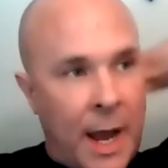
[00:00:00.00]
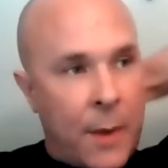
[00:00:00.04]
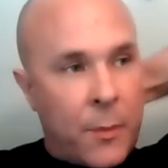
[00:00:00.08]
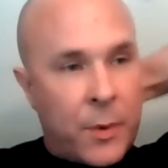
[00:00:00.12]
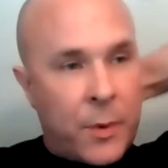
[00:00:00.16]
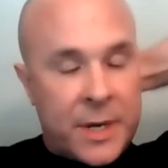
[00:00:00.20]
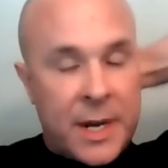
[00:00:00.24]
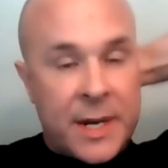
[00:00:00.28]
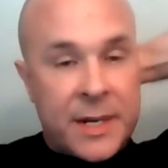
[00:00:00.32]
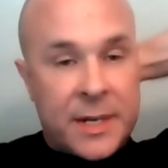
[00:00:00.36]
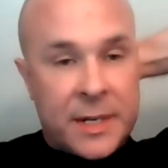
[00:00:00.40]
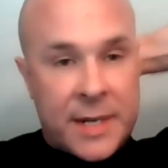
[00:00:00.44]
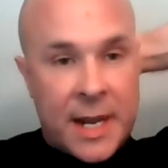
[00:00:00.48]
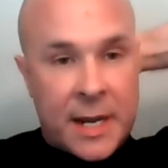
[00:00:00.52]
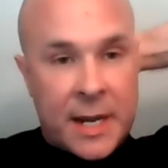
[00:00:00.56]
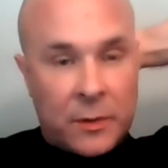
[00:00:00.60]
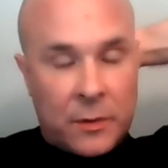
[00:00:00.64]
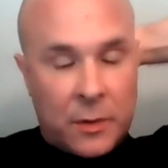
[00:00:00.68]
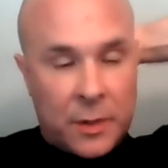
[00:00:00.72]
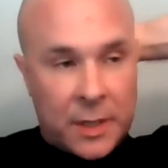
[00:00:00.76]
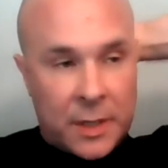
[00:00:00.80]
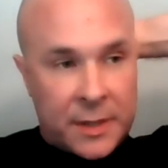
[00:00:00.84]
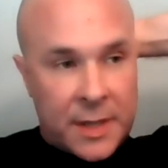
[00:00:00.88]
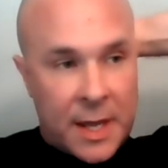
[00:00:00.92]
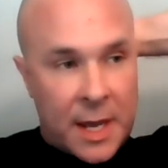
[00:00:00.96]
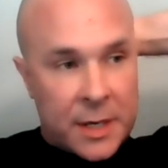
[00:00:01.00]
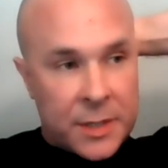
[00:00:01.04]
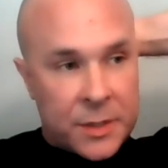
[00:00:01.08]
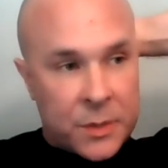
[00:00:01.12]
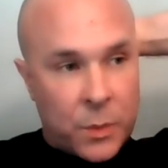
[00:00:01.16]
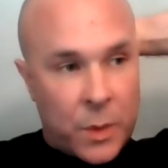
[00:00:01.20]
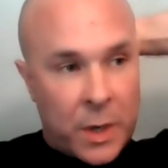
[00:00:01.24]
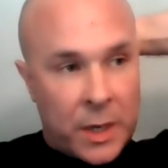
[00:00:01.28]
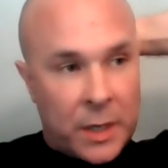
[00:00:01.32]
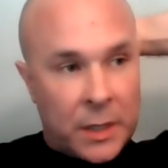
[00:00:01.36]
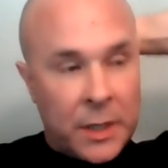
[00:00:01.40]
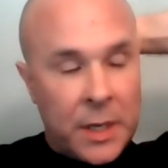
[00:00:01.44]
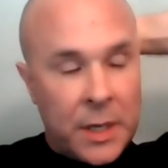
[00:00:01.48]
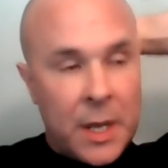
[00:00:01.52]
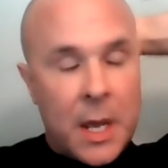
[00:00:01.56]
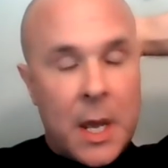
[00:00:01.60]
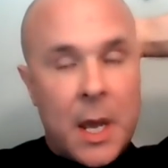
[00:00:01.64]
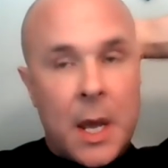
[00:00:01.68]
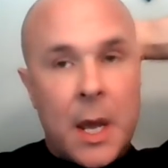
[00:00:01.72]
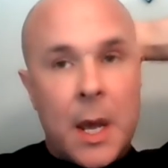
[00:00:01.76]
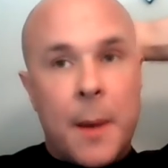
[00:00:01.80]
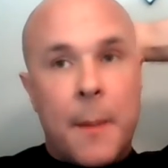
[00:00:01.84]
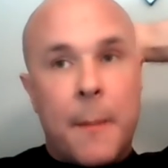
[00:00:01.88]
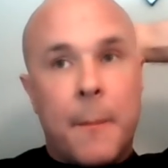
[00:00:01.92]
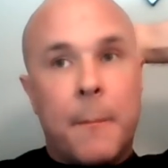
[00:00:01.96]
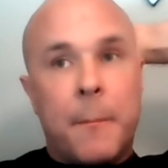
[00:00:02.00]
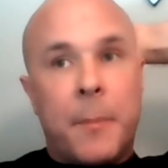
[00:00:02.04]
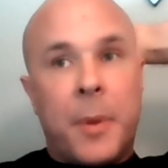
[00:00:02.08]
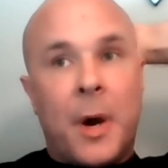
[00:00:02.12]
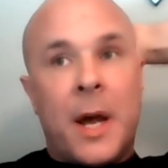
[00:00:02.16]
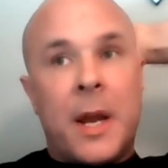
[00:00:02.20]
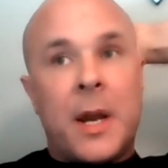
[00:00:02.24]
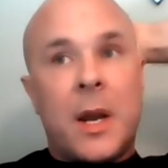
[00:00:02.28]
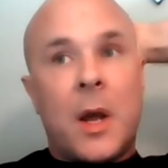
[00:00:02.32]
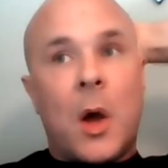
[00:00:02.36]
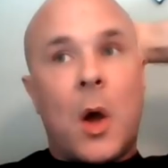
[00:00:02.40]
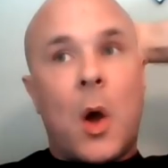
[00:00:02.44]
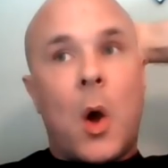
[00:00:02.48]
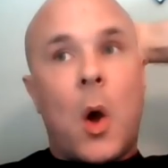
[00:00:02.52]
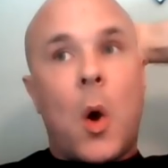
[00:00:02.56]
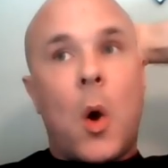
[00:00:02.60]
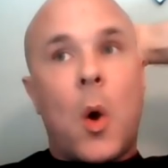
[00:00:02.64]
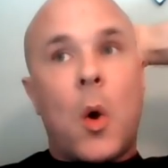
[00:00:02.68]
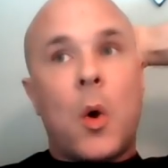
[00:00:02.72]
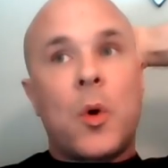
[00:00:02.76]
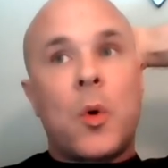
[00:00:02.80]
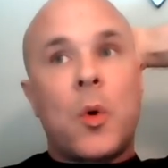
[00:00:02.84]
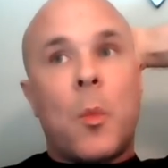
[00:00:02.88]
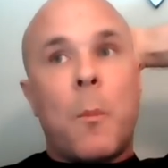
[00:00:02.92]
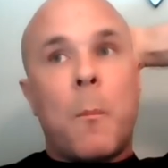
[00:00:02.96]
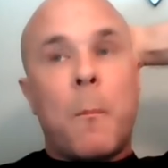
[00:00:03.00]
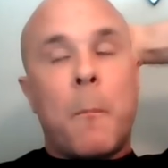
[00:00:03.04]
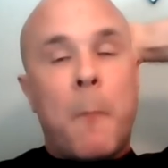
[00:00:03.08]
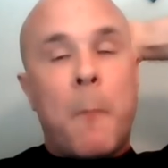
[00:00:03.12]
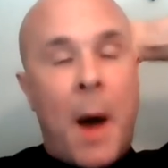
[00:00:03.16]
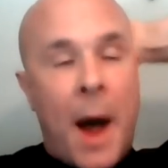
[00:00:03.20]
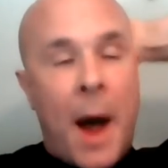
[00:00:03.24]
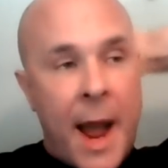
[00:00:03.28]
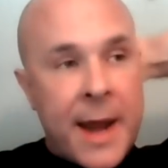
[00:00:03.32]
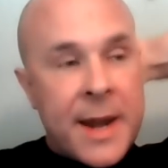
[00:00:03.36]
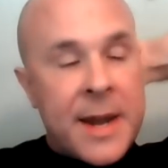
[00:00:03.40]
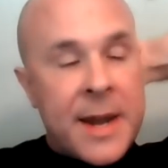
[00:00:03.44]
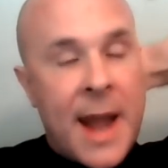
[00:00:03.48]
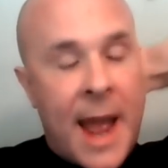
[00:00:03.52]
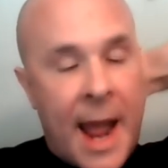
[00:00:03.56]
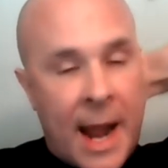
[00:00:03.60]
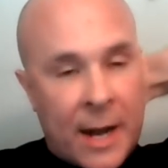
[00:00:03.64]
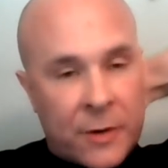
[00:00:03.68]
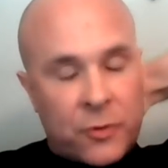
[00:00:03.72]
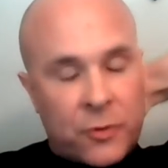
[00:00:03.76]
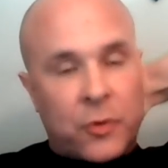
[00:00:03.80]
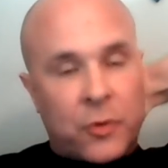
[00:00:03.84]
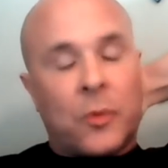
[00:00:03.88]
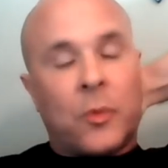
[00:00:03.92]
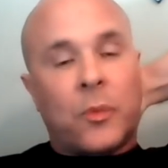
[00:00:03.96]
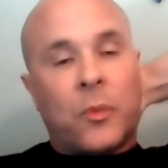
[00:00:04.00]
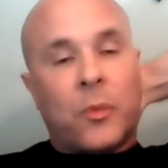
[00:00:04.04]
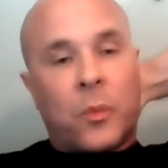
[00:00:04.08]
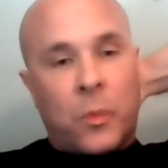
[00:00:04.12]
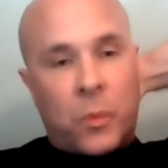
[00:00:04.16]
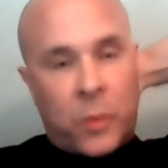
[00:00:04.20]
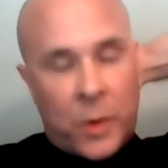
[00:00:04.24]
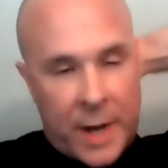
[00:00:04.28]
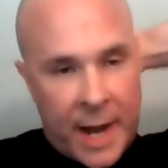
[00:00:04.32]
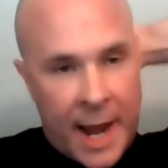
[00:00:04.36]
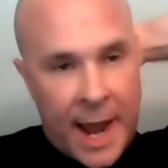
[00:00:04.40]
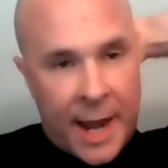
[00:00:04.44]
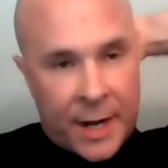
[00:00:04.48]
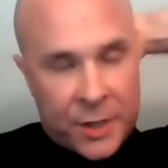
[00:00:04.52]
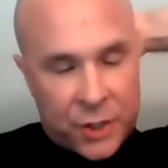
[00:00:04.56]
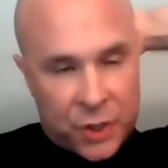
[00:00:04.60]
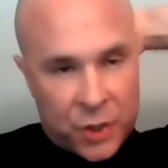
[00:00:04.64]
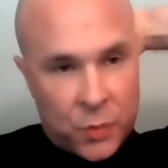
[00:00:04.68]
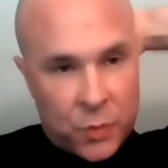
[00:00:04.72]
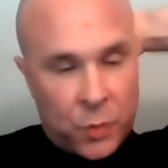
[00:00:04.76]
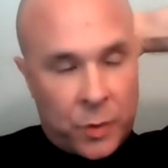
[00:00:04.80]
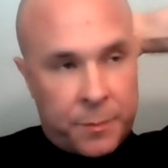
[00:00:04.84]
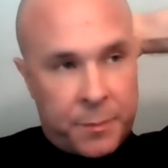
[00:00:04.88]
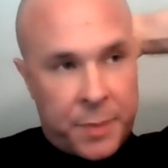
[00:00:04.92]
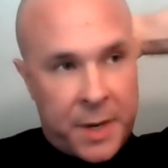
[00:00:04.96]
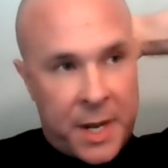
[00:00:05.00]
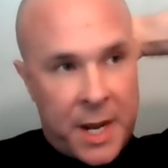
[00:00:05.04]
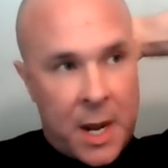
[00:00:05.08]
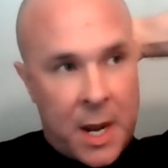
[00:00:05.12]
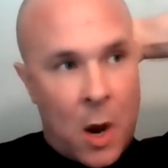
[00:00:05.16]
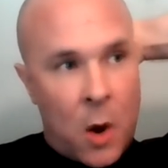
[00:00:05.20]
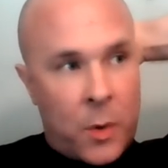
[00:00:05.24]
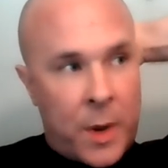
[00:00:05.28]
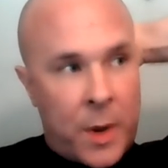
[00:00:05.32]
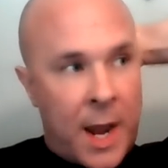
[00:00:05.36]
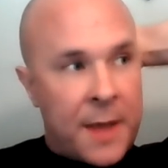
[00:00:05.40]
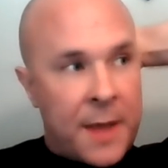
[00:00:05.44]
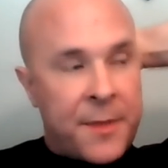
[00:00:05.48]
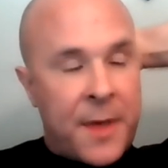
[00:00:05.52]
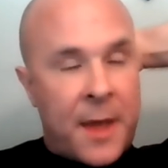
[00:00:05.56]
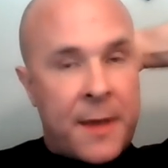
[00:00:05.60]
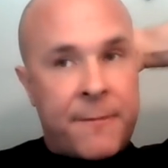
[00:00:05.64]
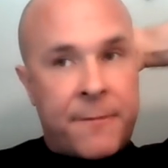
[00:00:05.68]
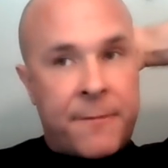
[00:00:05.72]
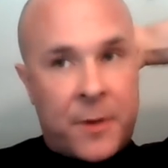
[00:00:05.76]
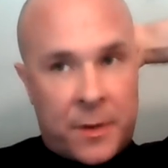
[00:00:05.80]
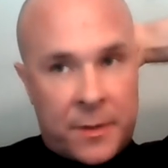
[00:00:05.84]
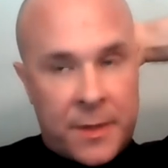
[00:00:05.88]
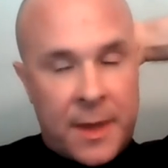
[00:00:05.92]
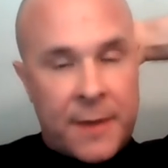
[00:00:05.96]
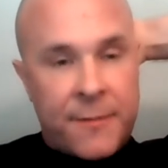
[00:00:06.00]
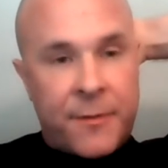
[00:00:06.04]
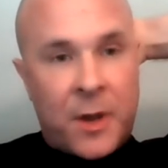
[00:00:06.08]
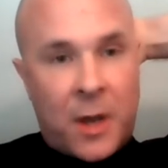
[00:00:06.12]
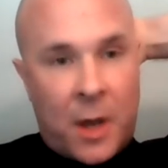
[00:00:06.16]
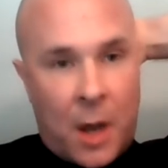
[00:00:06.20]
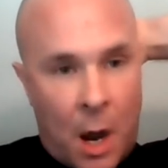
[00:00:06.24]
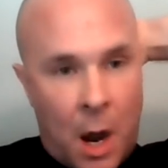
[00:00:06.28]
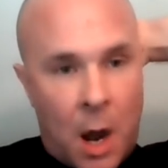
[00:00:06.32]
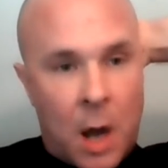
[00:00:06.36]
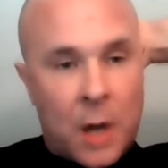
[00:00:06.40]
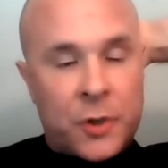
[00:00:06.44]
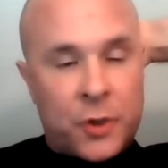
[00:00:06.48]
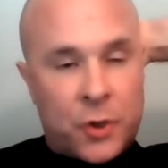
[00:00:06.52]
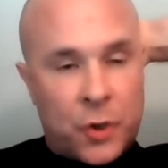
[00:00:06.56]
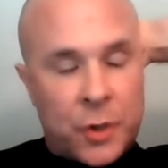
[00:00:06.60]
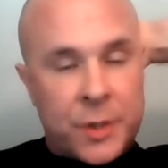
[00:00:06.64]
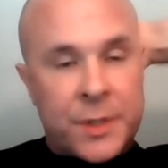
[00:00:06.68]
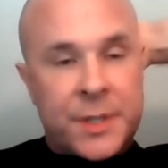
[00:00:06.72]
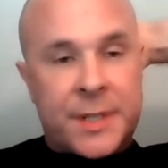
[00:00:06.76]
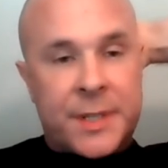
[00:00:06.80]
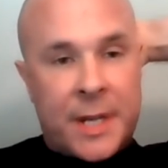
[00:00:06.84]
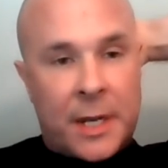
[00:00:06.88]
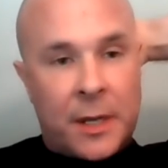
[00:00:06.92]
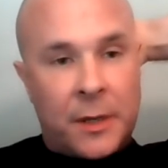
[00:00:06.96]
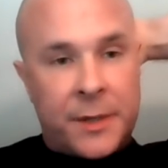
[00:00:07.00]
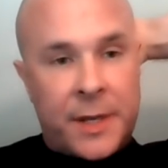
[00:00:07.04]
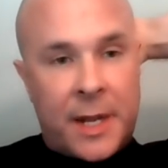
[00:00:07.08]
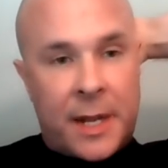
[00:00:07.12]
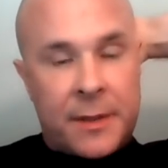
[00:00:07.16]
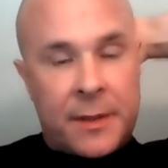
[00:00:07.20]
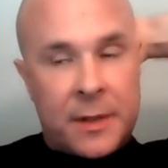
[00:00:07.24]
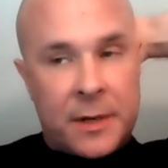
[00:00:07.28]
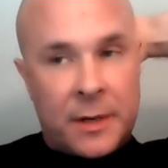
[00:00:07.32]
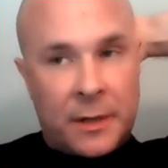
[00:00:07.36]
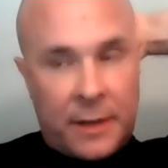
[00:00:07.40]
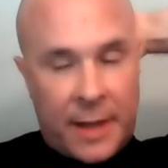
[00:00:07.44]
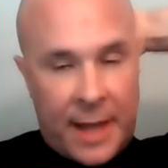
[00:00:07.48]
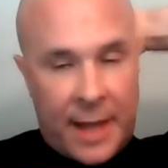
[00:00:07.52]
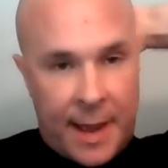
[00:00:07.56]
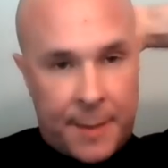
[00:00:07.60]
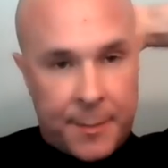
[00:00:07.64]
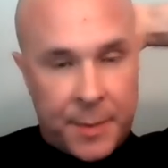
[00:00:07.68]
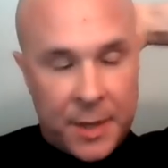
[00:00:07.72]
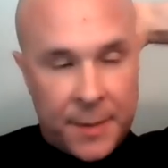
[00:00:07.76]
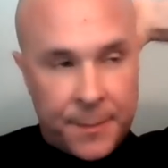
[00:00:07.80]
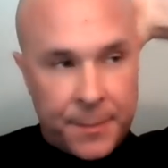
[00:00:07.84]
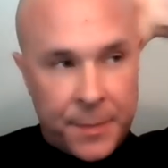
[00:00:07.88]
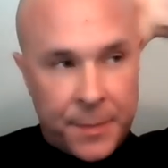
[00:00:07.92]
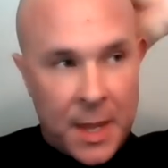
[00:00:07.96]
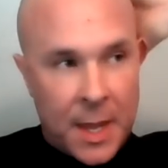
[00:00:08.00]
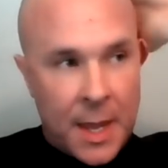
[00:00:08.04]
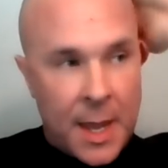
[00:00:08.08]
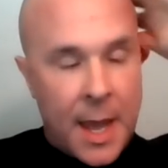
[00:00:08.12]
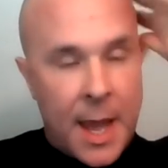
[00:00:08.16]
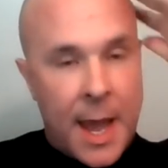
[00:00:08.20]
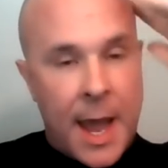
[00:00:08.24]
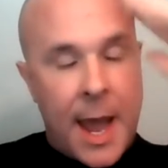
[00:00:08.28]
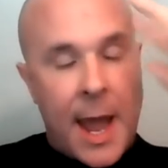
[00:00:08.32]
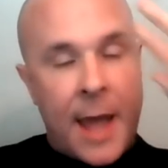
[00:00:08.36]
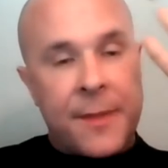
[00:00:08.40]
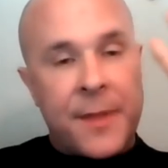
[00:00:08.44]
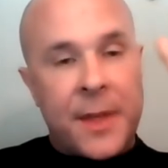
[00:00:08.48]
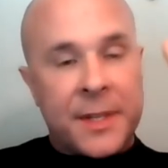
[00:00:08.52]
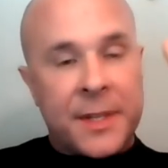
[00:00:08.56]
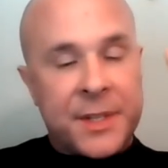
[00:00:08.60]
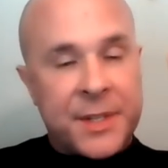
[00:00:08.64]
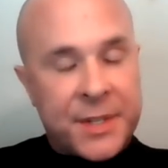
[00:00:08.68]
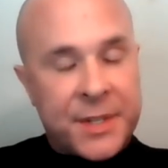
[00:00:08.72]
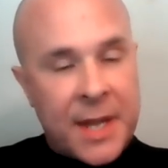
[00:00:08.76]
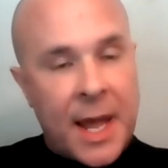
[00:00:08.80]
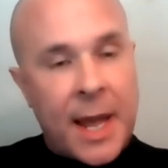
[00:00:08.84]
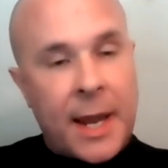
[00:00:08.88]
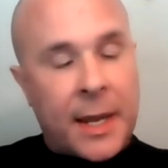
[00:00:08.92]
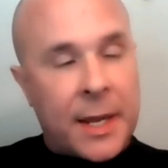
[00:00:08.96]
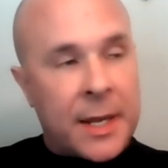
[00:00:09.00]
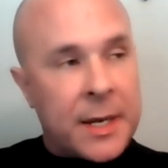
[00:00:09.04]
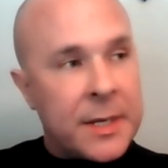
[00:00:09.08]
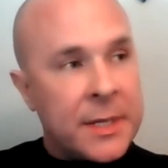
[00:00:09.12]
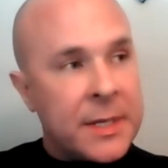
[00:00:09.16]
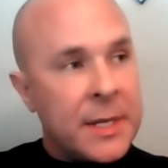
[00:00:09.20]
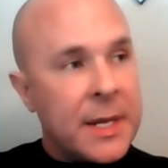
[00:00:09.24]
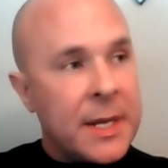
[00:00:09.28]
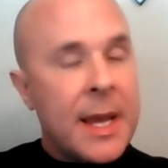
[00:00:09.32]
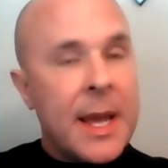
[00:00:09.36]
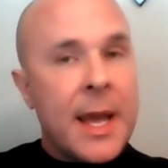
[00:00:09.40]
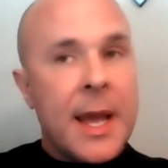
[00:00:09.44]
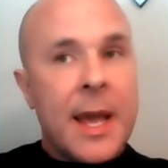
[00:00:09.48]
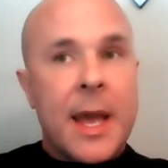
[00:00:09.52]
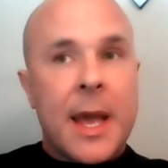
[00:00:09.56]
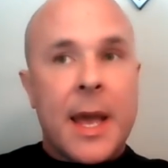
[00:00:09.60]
well, I would need to take a look at that as well. But my natural reaction would be, okay, they've, they've conjured cell death in a lab. And then second,